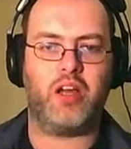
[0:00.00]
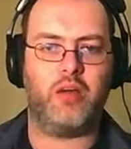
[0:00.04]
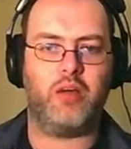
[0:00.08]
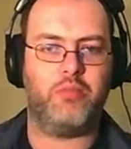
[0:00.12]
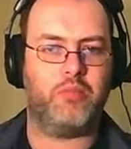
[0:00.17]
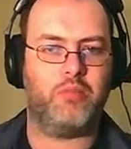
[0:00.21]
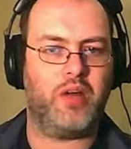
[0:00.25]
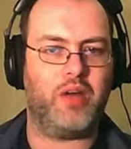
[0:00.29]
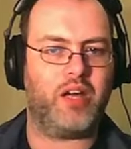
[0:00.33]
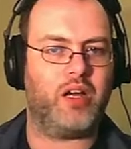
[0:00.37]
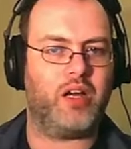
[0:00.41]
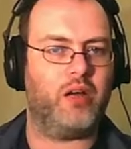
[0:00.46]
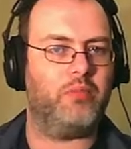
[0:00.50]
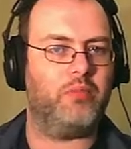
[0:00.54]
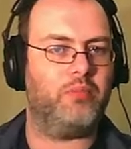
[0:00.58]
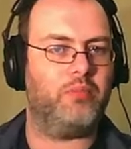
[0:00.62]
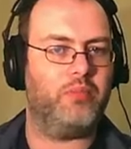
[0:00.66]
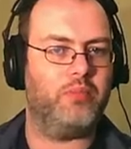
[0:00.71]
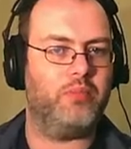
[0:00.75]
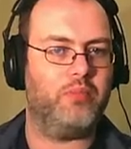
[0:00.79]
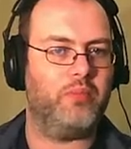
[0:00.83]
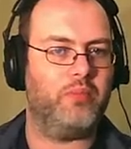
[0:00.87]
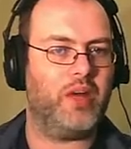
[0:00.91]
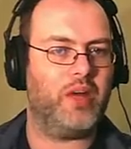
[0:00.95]
up, back up,
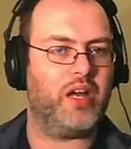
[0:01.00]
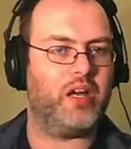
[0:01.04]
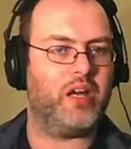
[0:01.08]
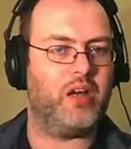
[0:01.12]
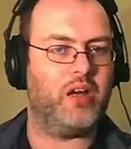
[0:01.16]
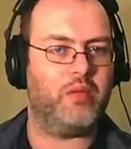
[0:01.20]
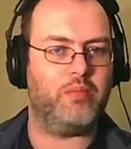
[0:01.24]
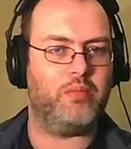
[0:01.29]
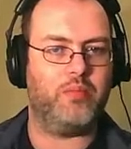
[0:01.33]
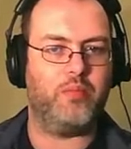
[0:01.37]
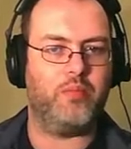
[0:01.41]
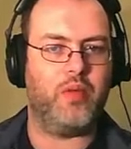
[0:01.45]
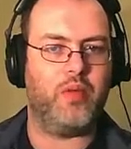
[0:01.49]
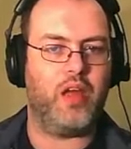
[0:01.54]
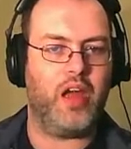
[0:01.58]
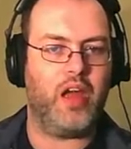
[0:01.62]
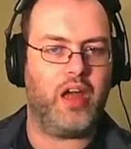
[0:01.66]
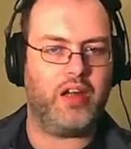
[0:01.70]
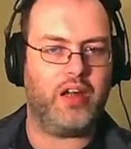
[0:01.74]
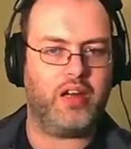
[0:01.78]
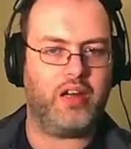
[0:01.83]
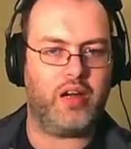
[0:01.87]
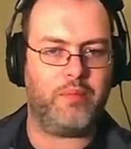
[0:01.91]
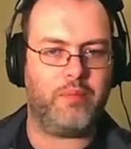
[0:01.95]
back up,
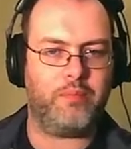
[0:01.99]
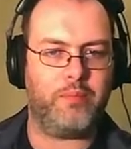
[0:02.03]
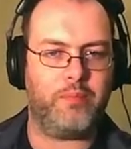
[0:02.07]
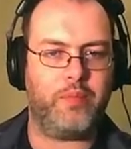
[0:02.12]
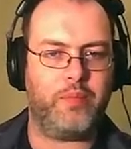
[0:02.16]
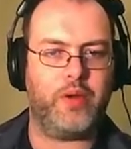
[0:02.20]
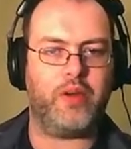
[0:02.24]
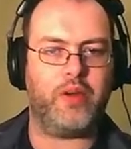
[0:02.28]
and up we